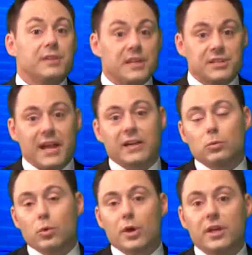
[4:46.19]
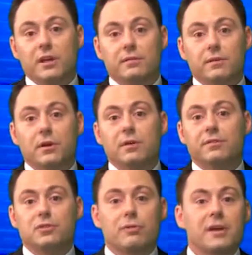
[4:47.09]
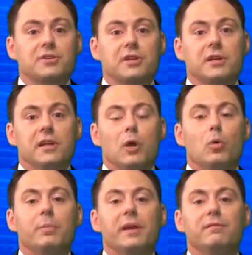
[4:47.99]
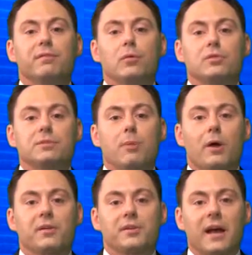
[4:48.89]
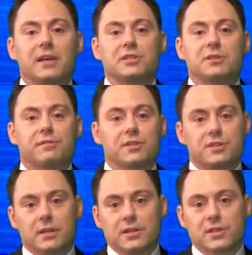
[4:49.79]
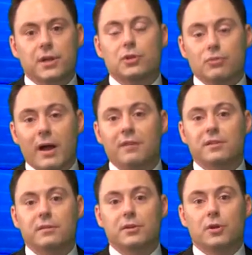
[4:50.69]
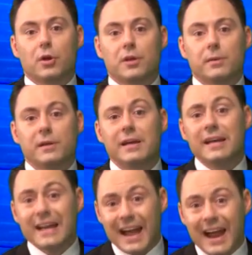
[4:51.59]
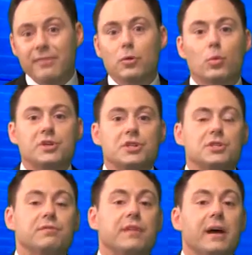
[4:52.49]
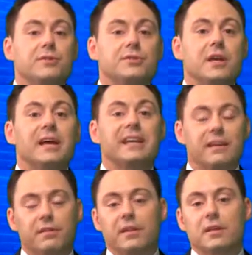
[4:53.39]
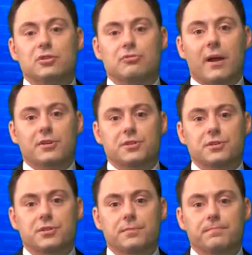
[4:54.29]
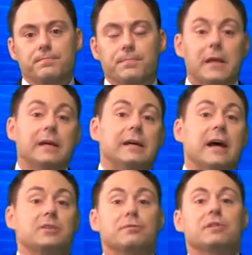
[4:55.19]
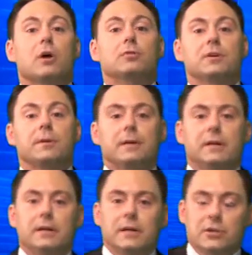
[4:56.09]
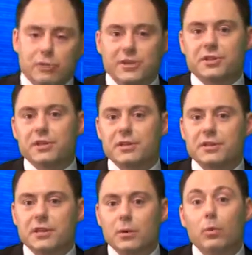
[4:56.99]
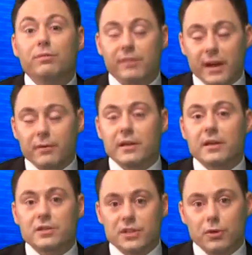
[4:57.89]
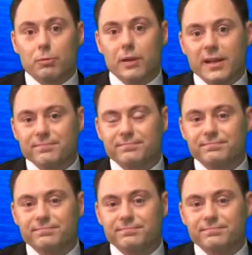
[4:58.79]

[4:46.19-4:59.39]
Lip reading: The exact wording of a trust deed will be influenced by the taste of the solicitor drafting the document and the wishes of those giving the instructions. As a result, trust deeds will vary considerably.